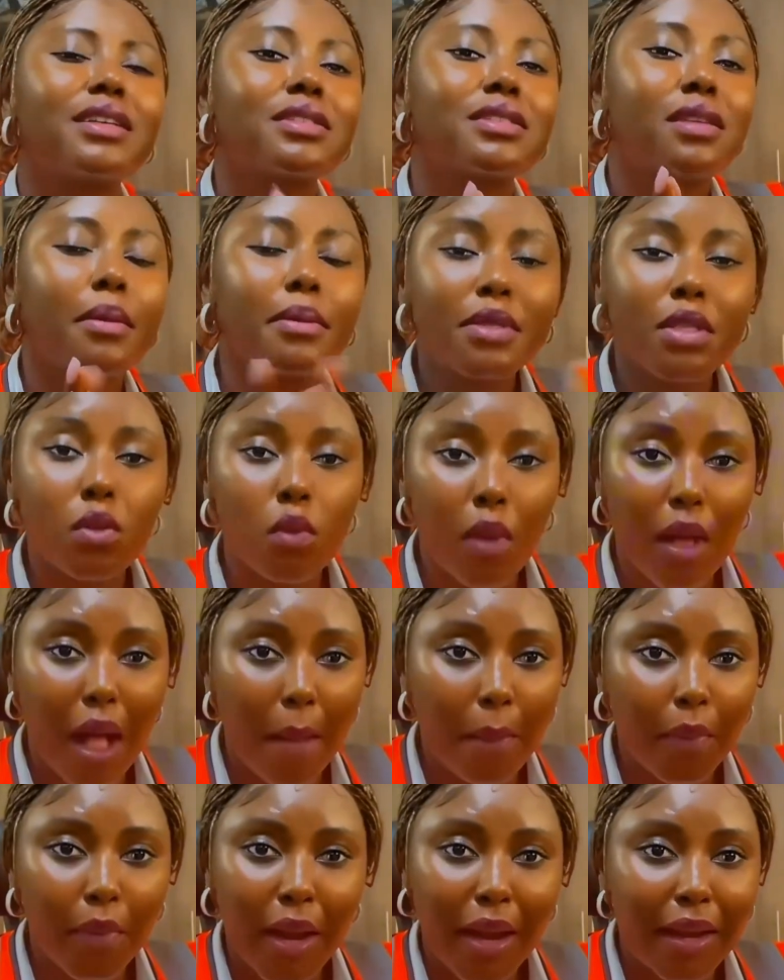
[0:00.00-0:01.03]
Something will
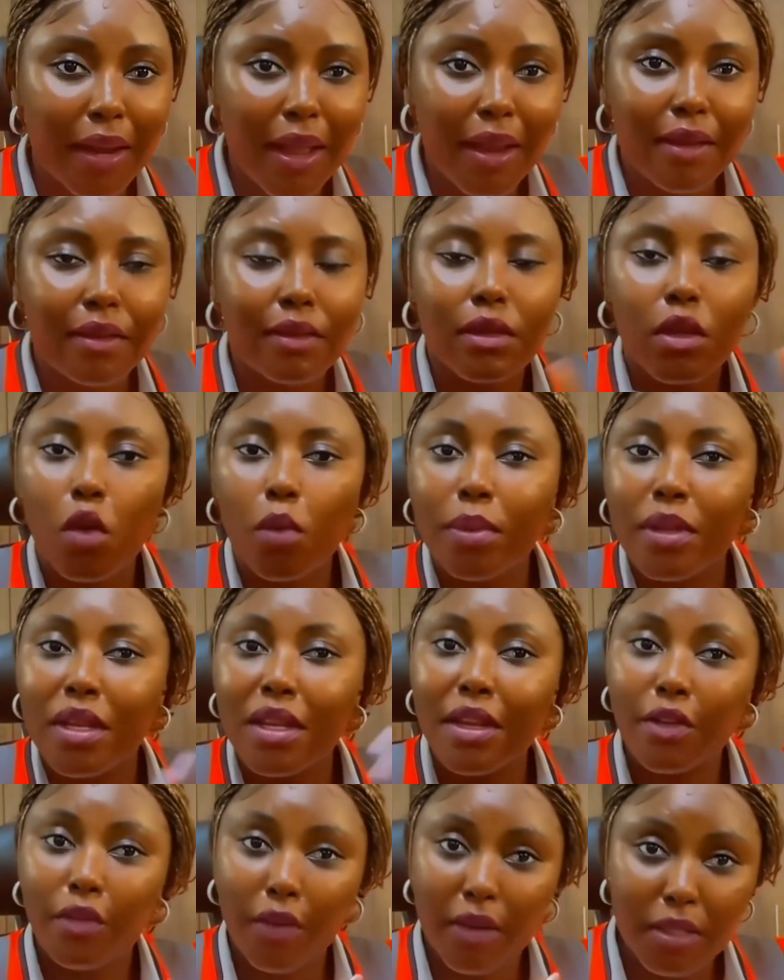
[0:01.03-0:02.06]
happen and then there will
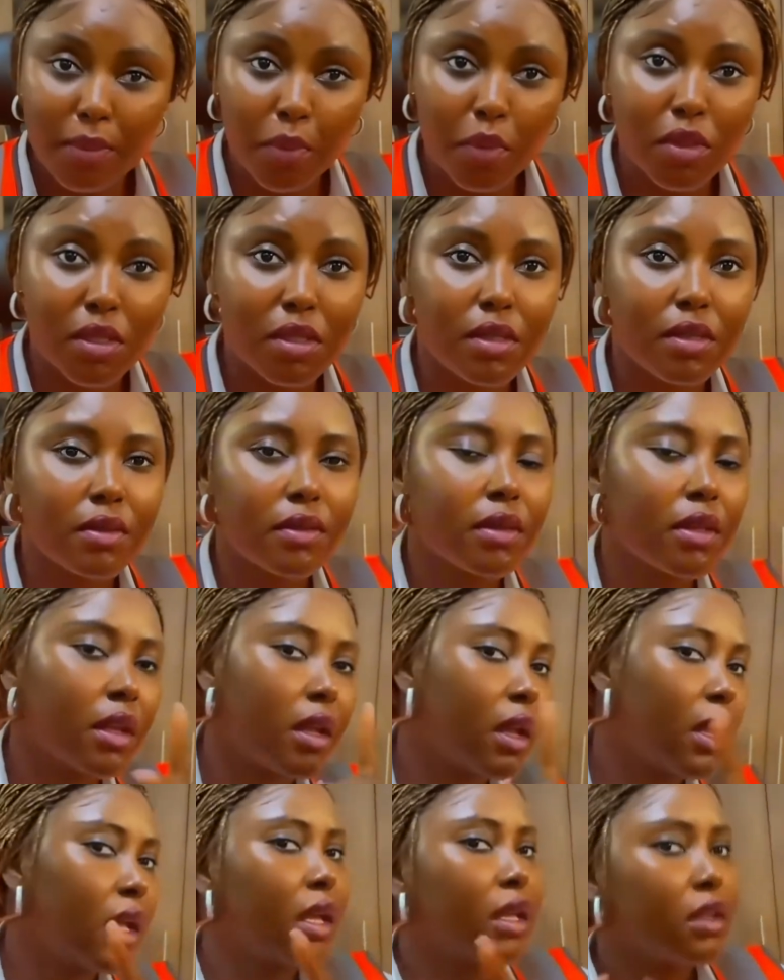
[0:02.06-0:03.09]
be delayed response.
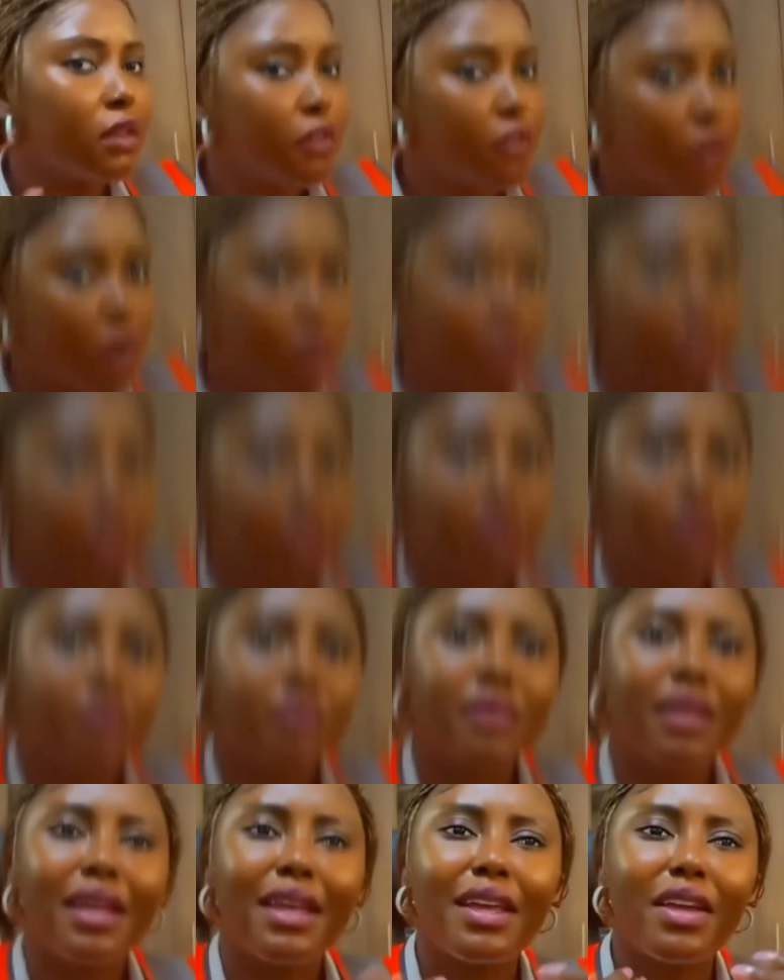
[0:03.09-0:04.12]
Fourth,
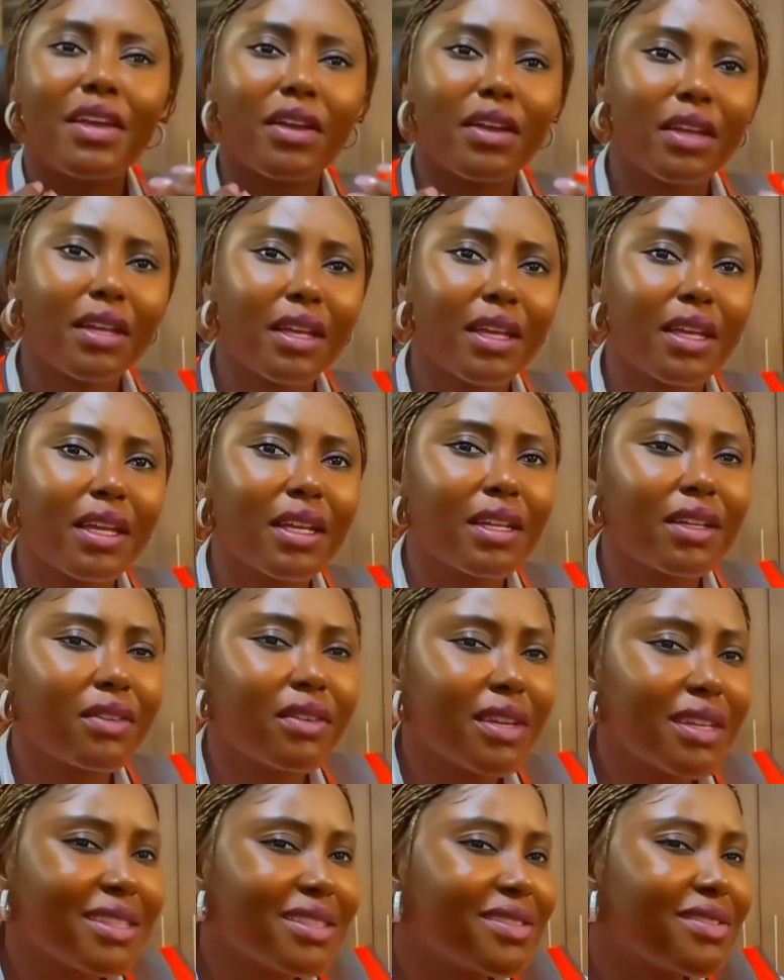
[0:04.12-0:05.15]

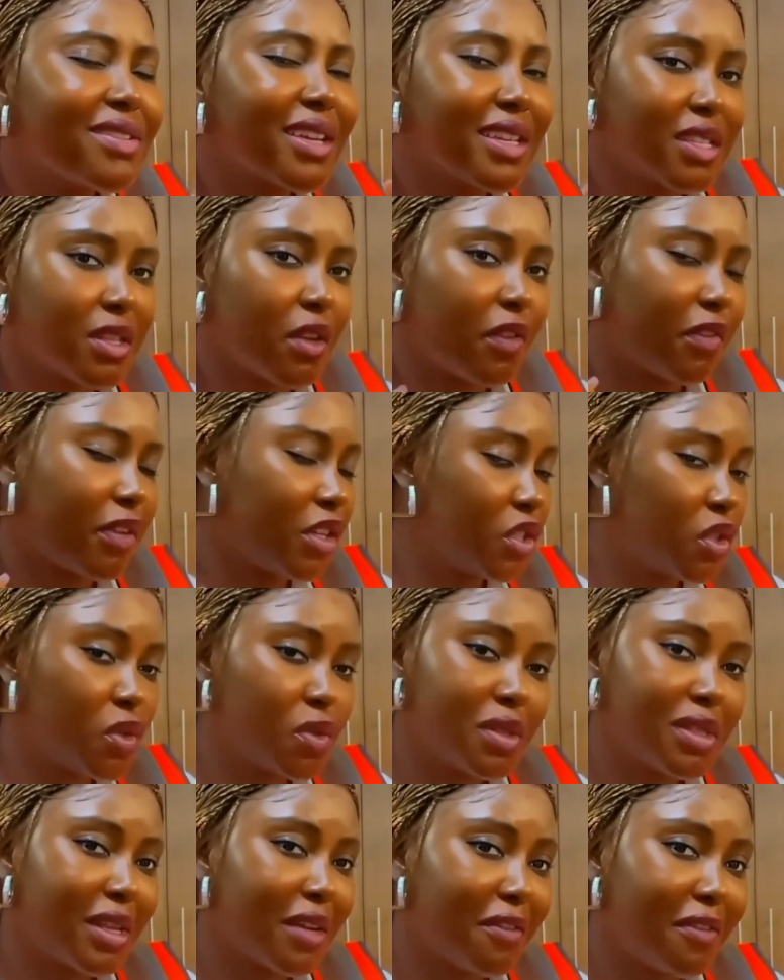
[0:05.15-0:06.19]
increased risks of
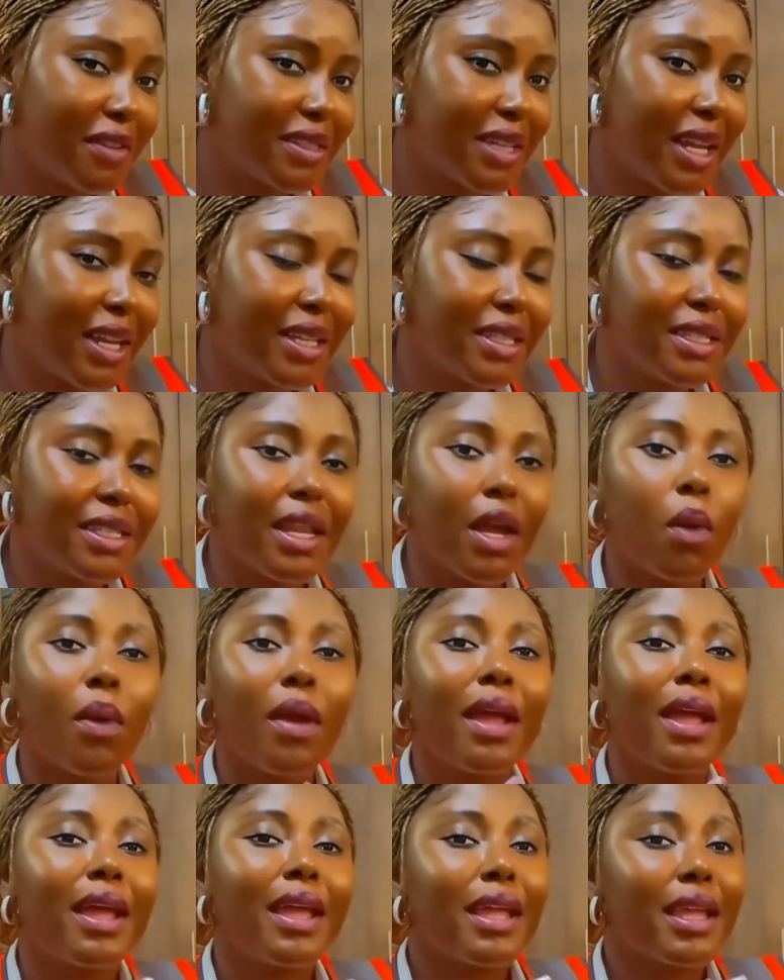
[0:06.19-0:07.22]
injuries and fatality.
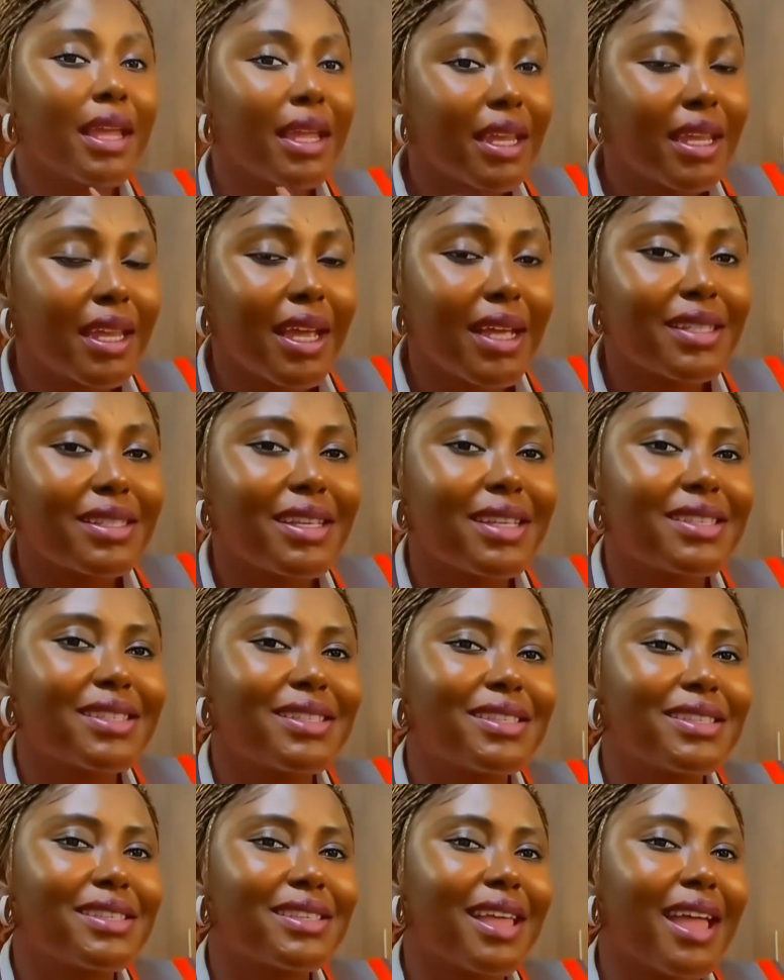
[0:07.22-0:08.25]
Now, in case
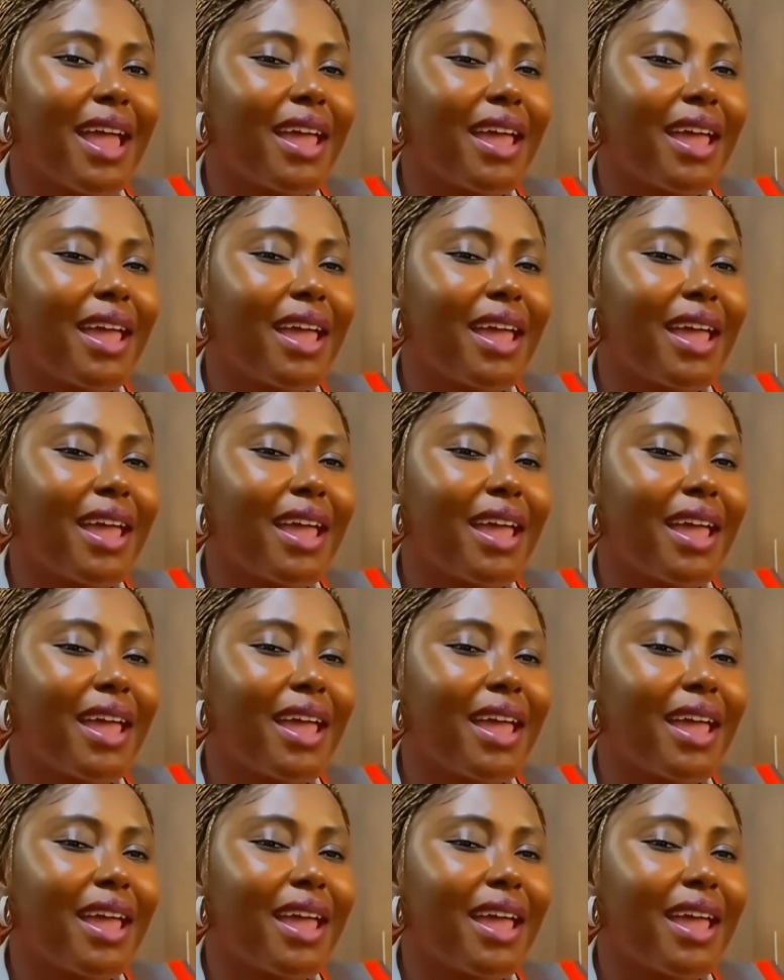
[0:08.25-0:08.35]
there's